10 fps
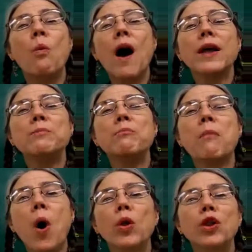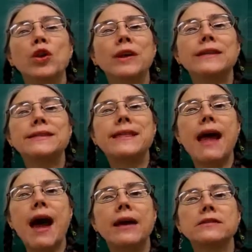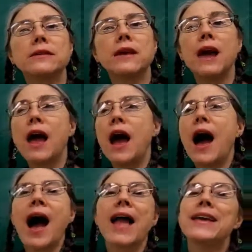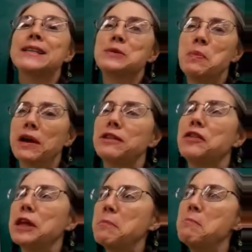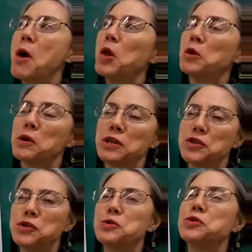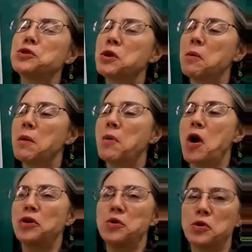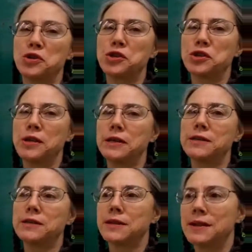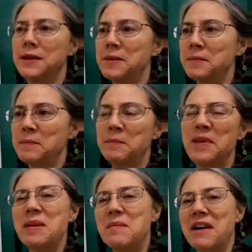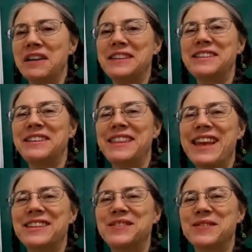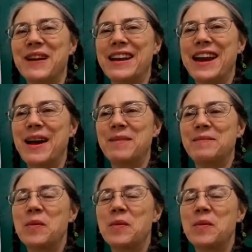What molar is that? I expect the molarage to show up on your sheet, but I'm not going to tell you the answer right now.